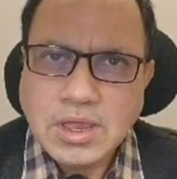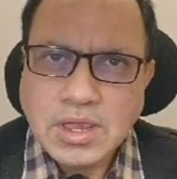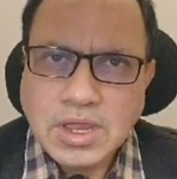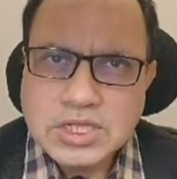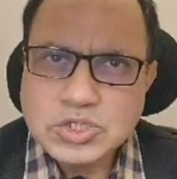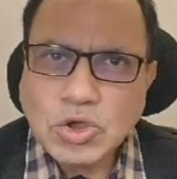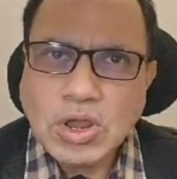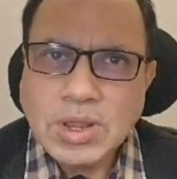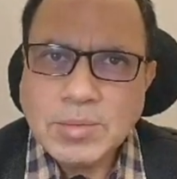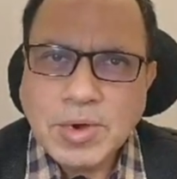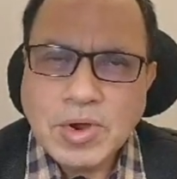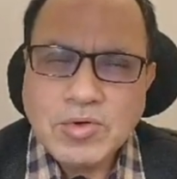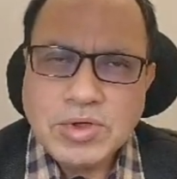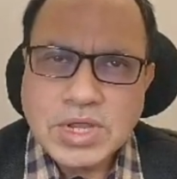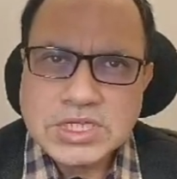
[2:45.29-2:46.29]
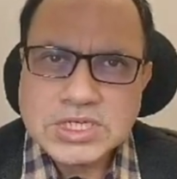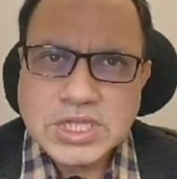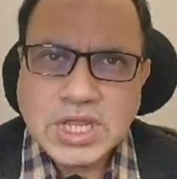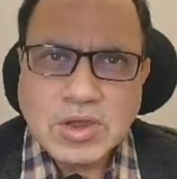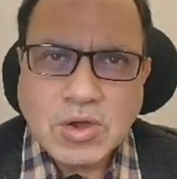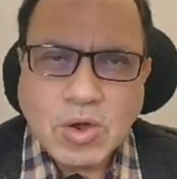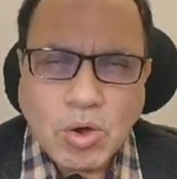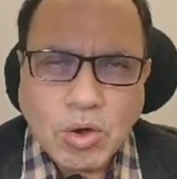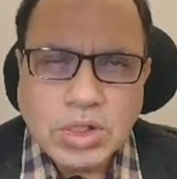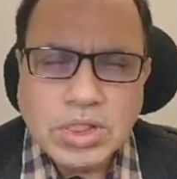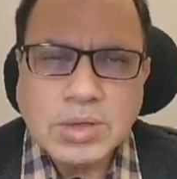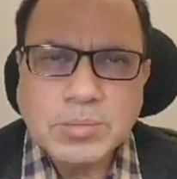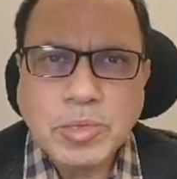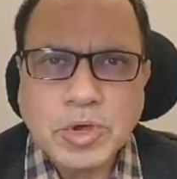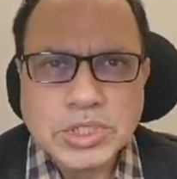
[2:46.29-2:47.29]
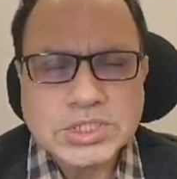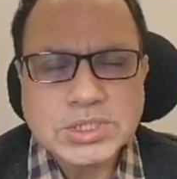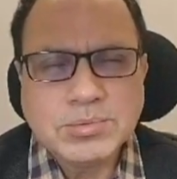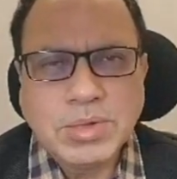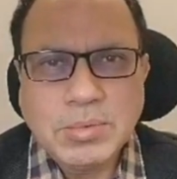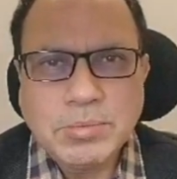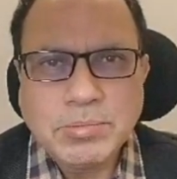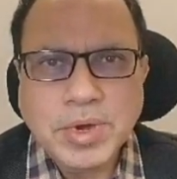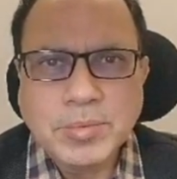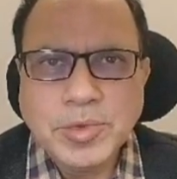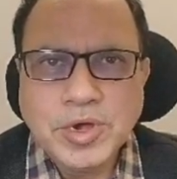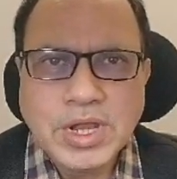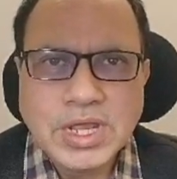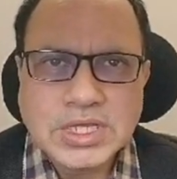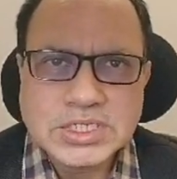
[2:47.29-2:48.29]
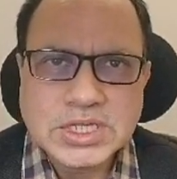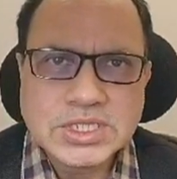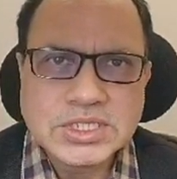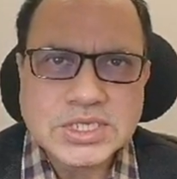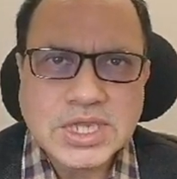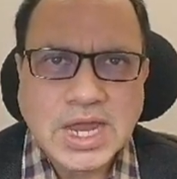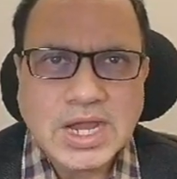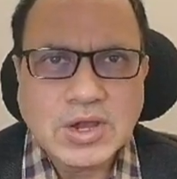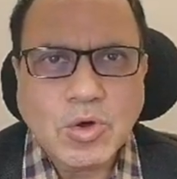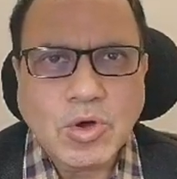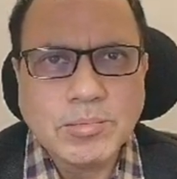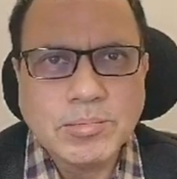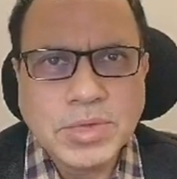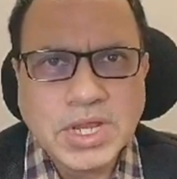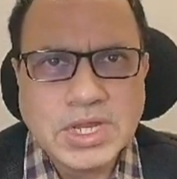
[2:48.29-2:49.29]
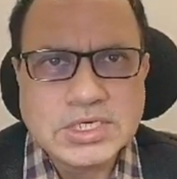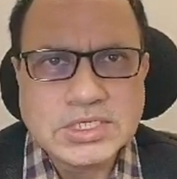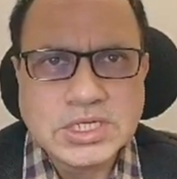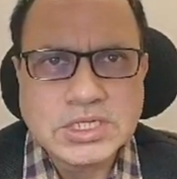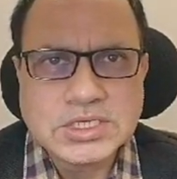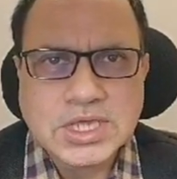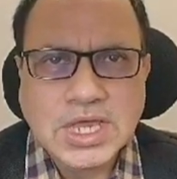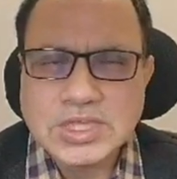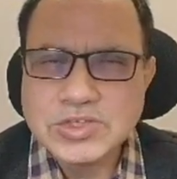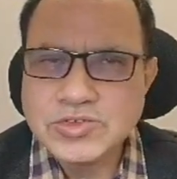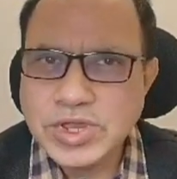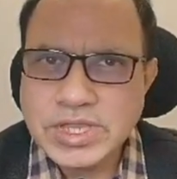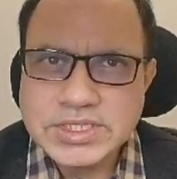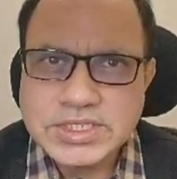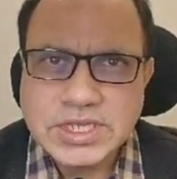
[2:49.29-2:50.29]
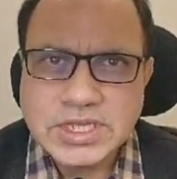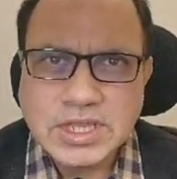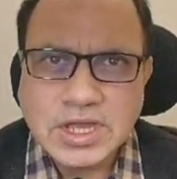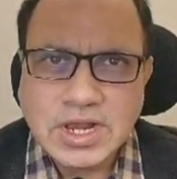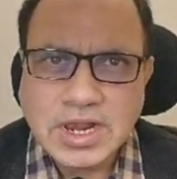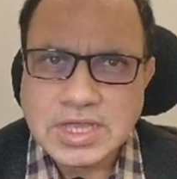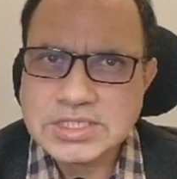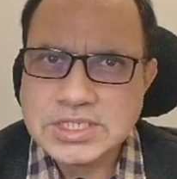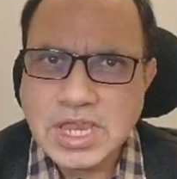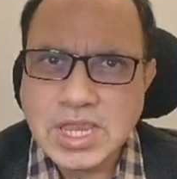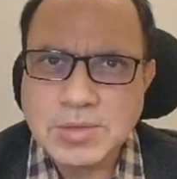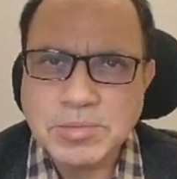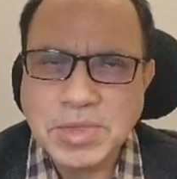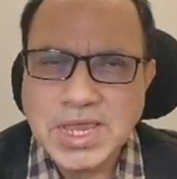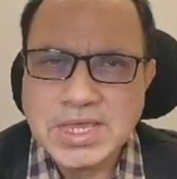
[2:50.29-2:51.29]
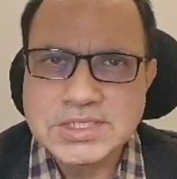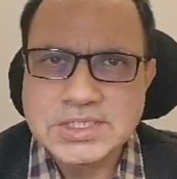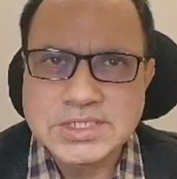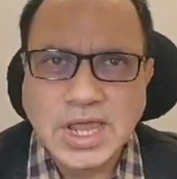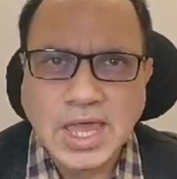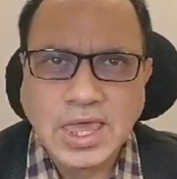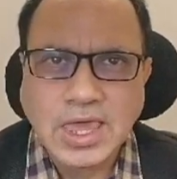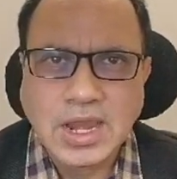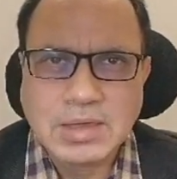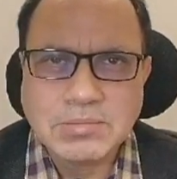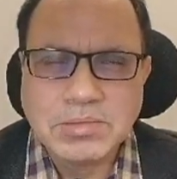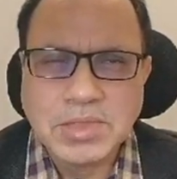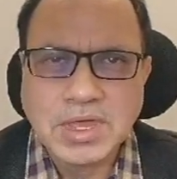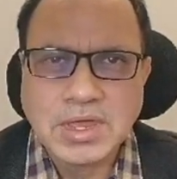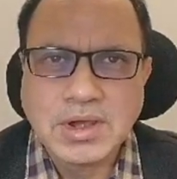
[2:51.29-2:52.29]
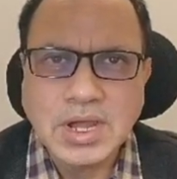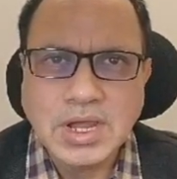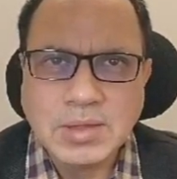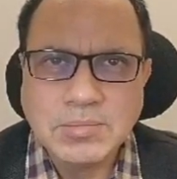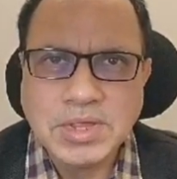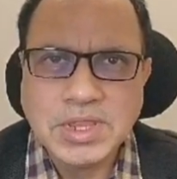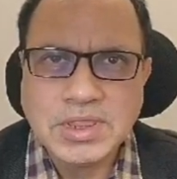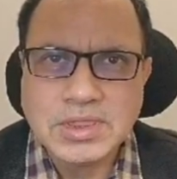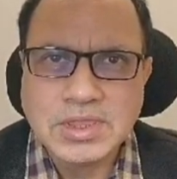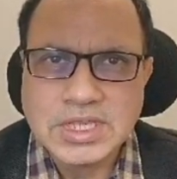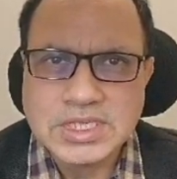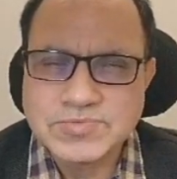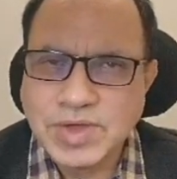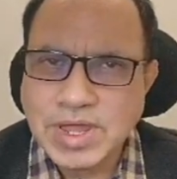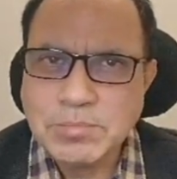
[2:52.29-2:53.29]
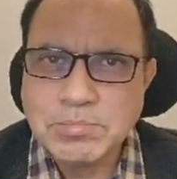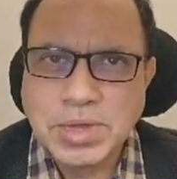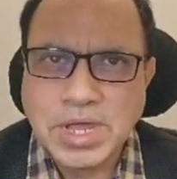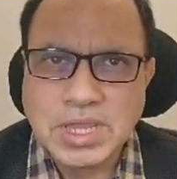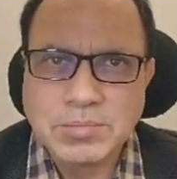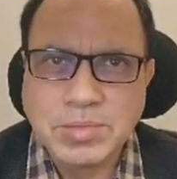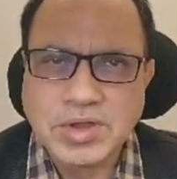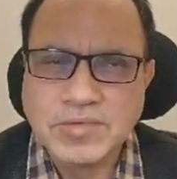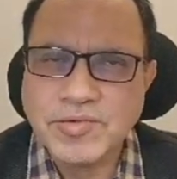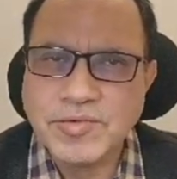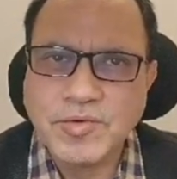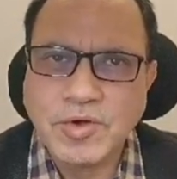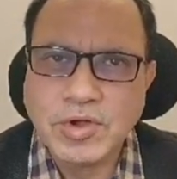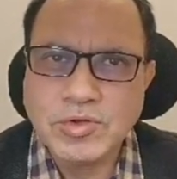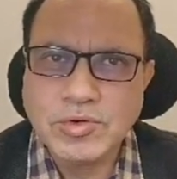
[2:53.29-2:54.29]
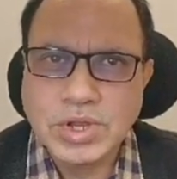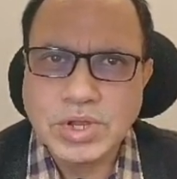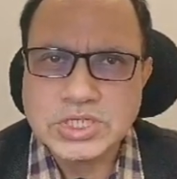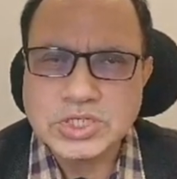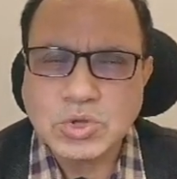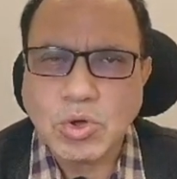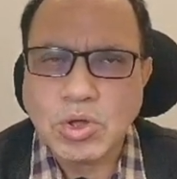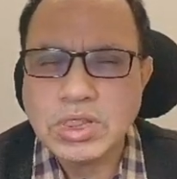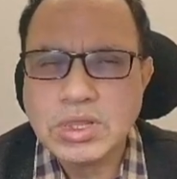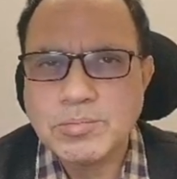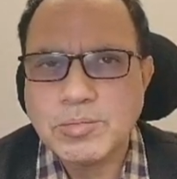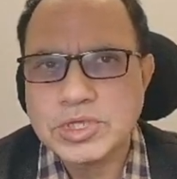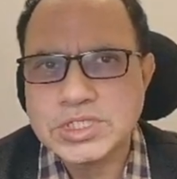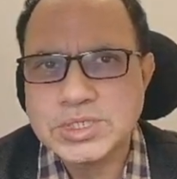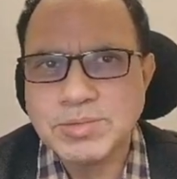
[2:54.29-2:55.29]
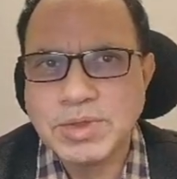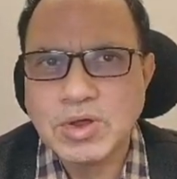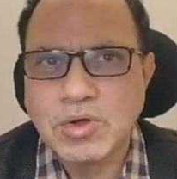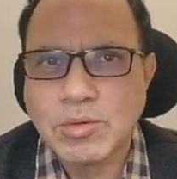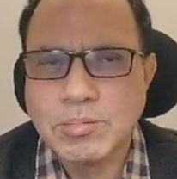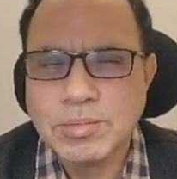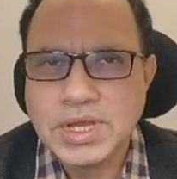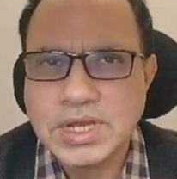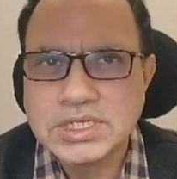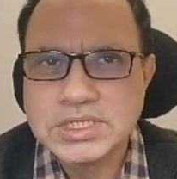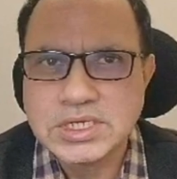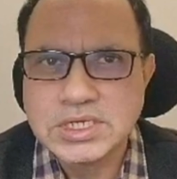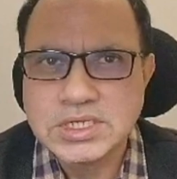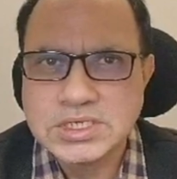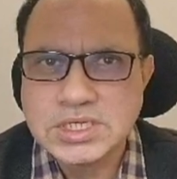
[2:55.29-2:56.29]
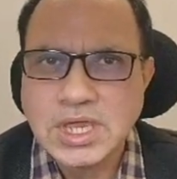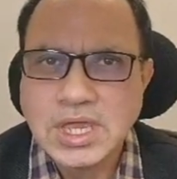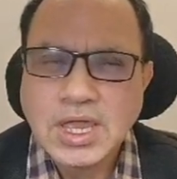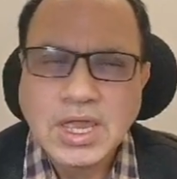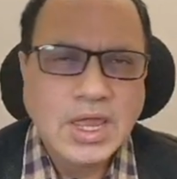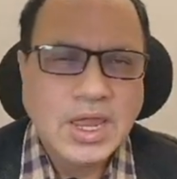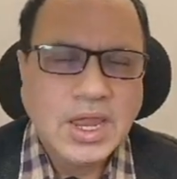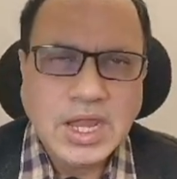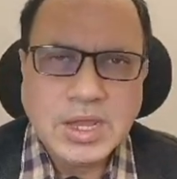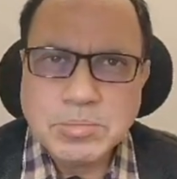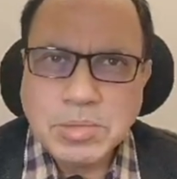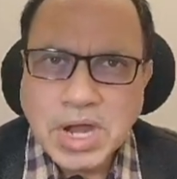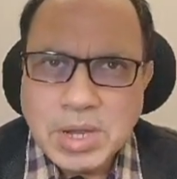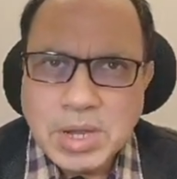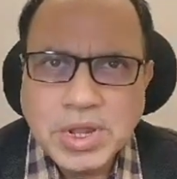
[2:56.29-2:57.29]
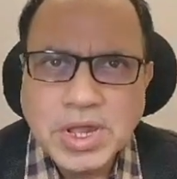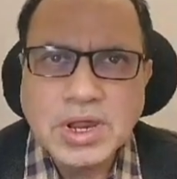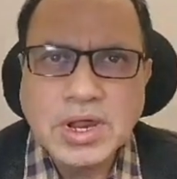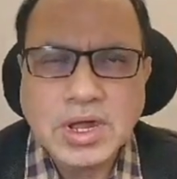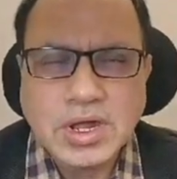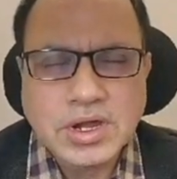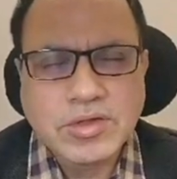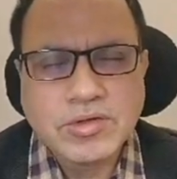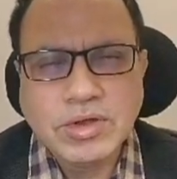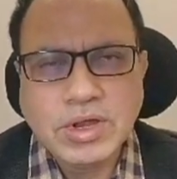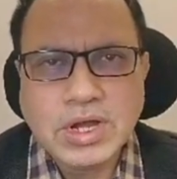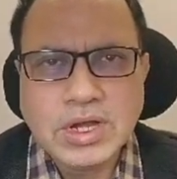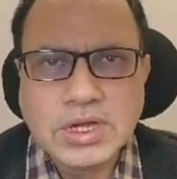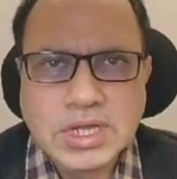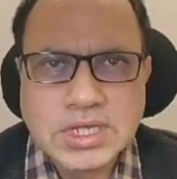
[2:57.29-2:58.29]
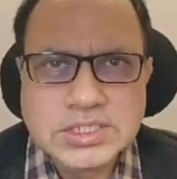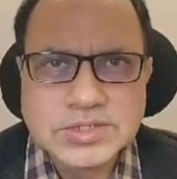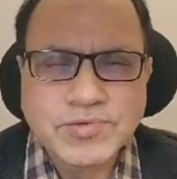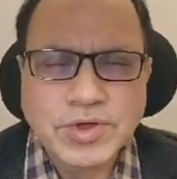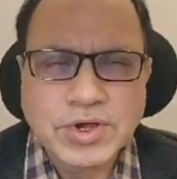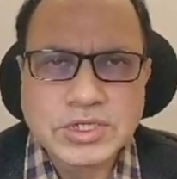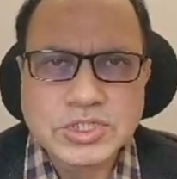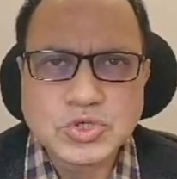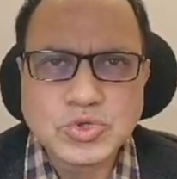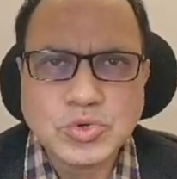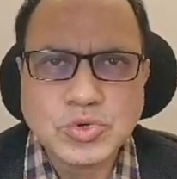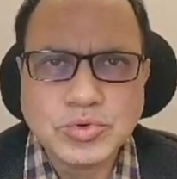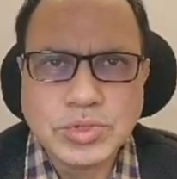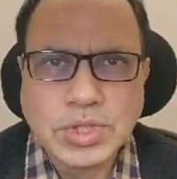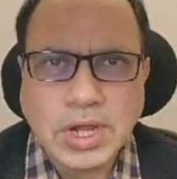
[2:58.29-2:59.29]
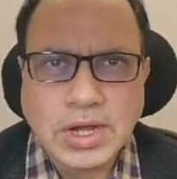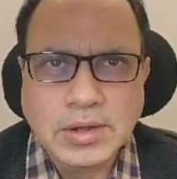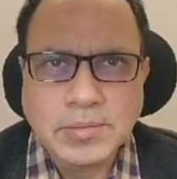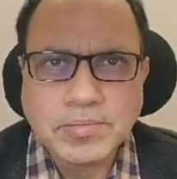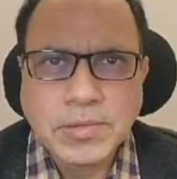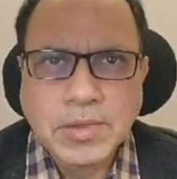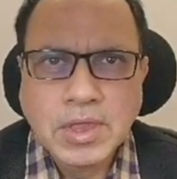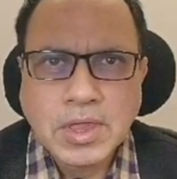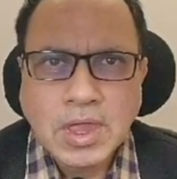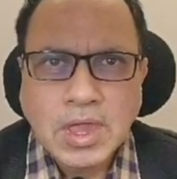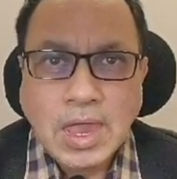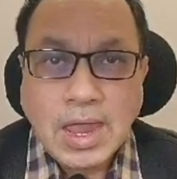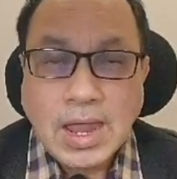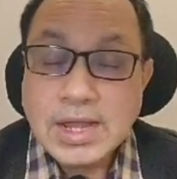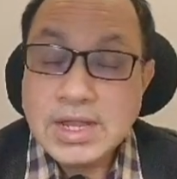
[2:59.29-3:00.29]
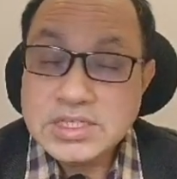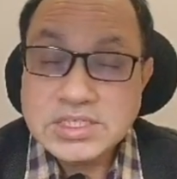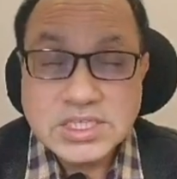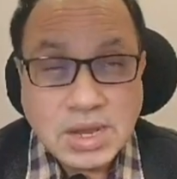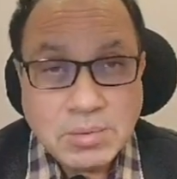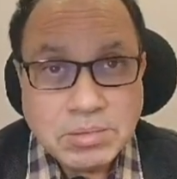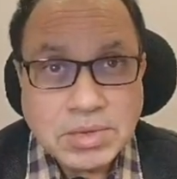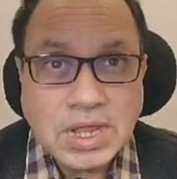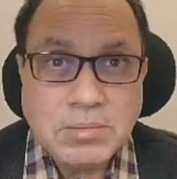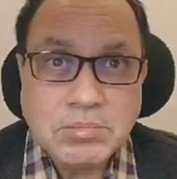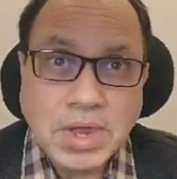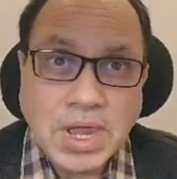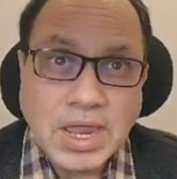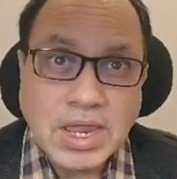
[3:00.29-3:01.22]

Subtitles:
It's all about testing all the possible permutations and combinations. As you can see the classic maze diagram there, right? I mean, there's one path, but if you want to test all the possible combinations, it might be a Herculean task for us to do that. At the same time, I